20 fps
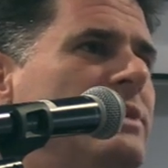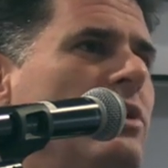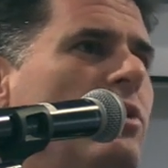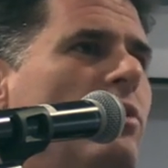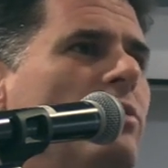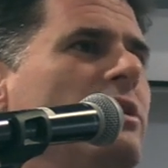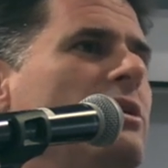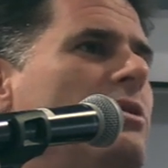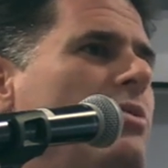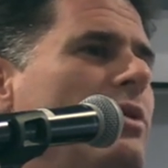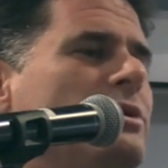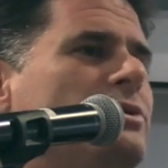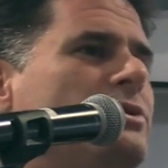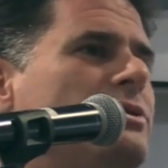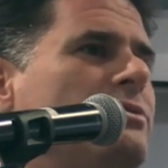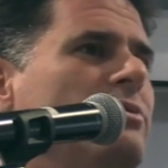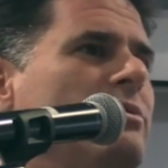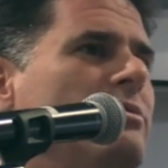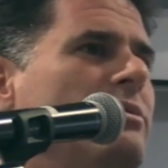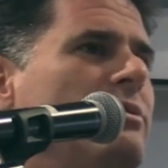The only
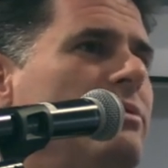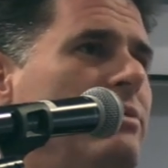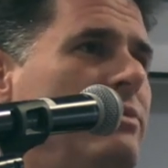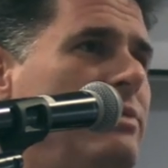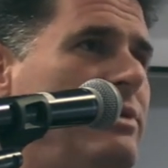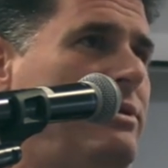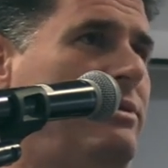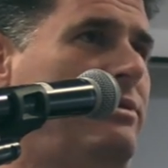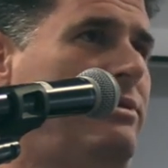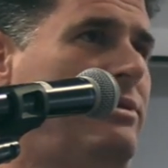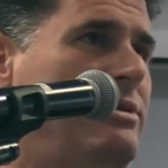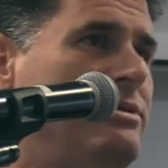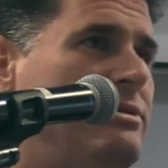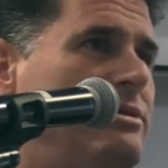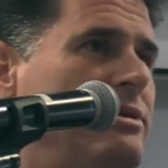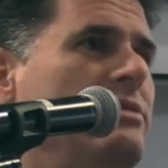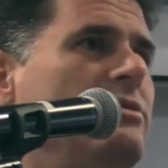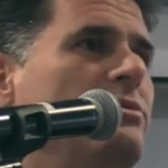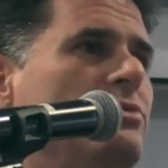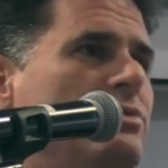question
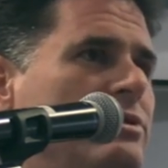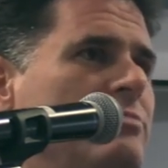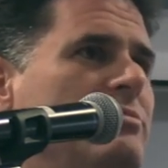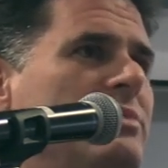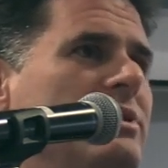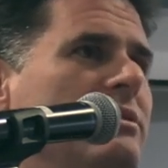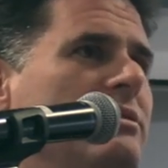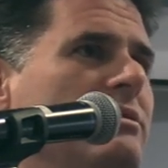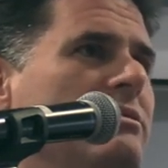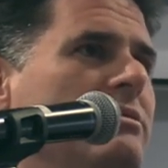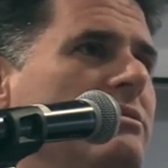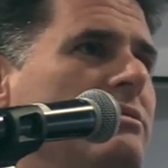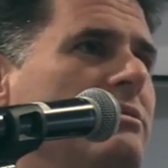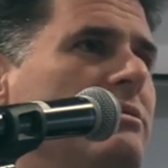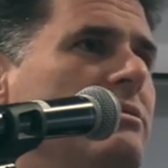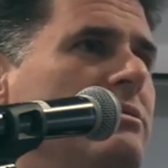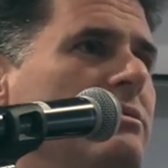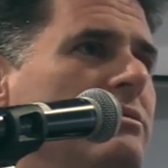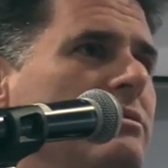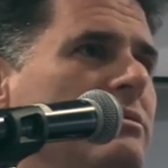continues to be
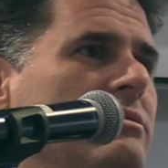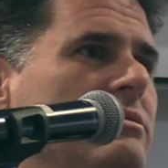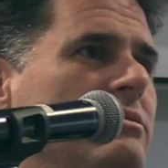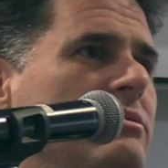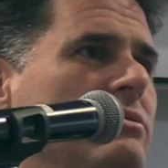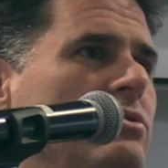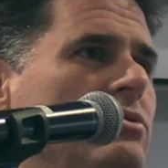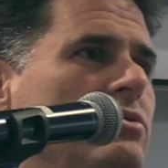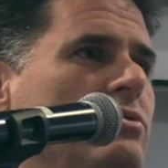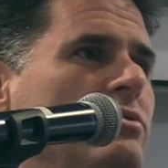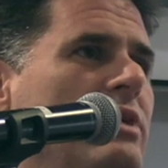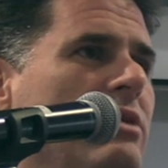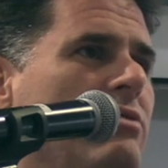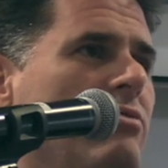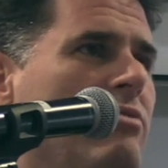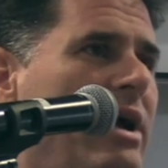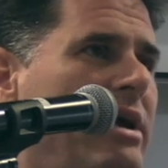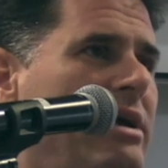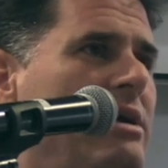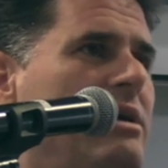do they
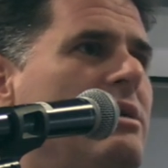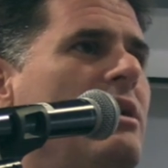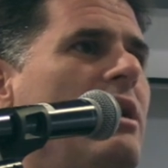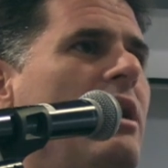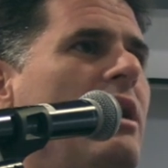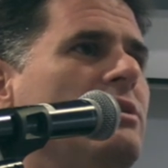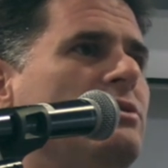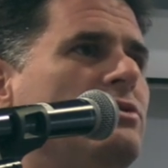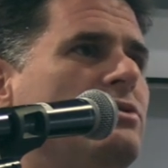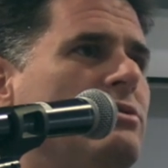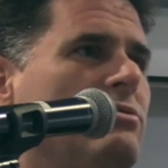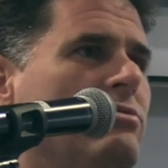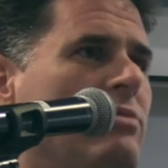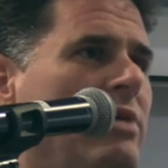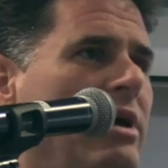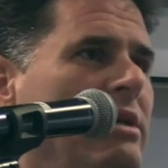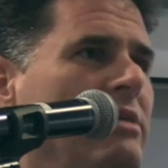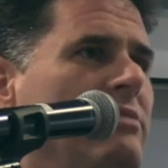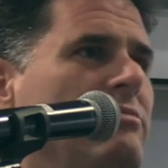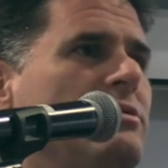recognize the
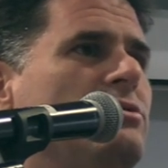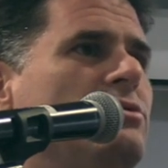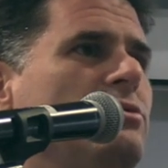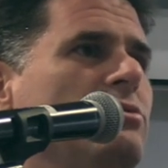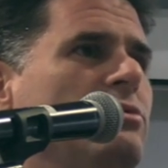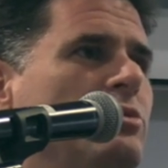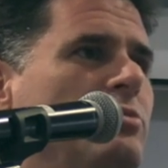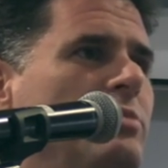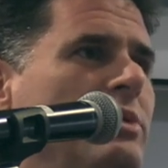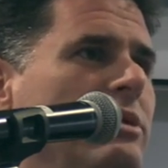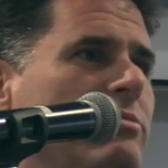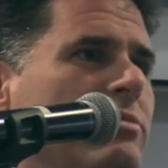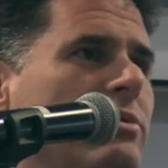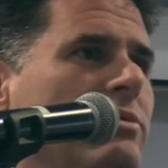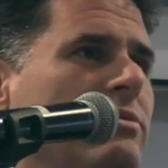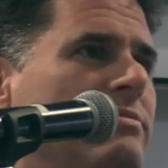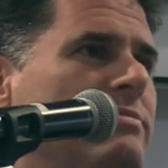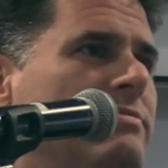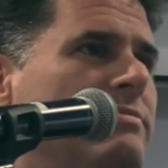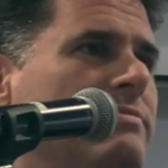right of the Jewish
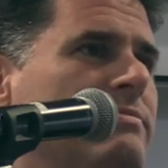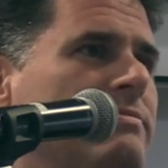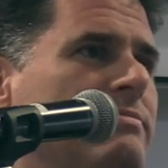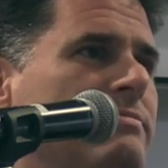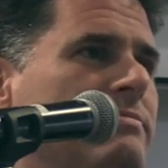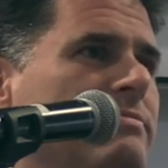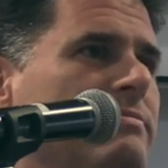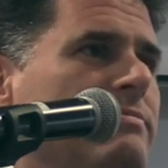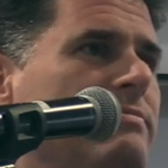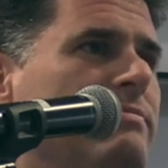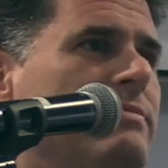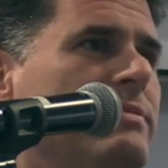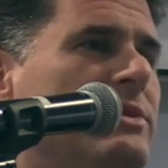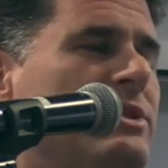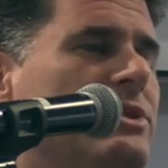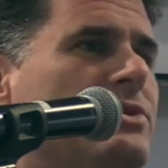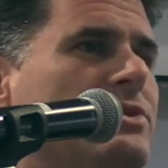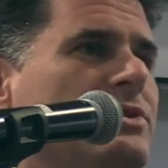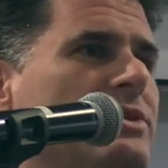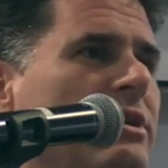people
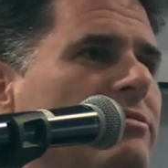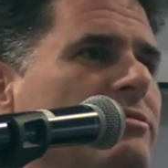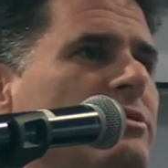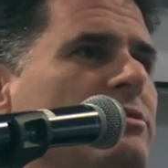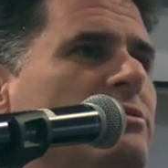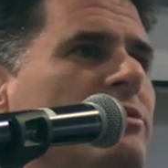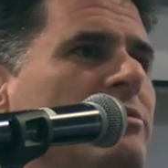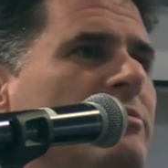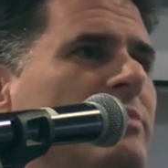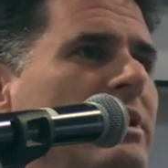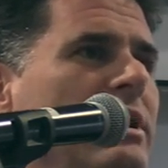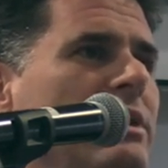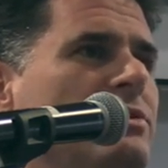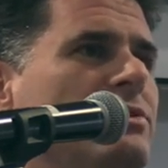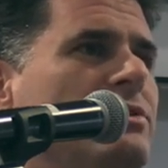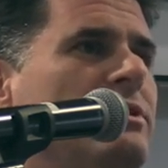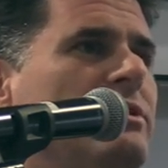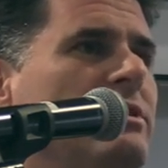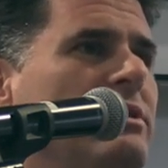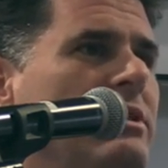to self
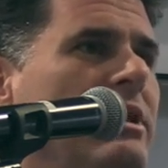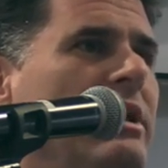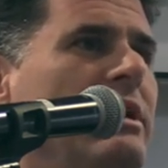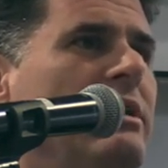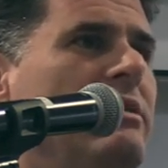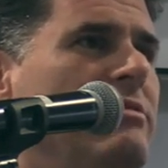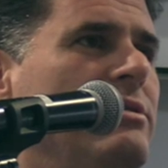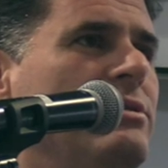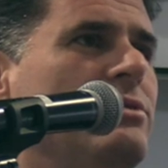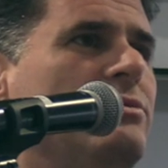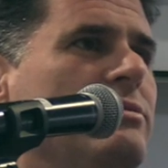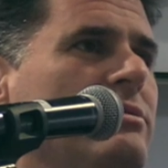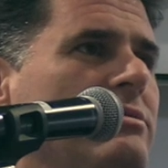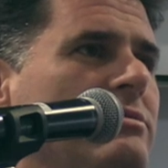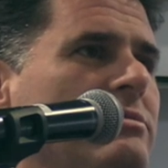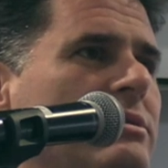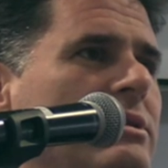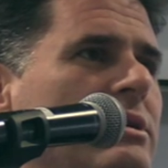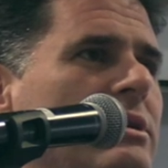determination in the land of Israel?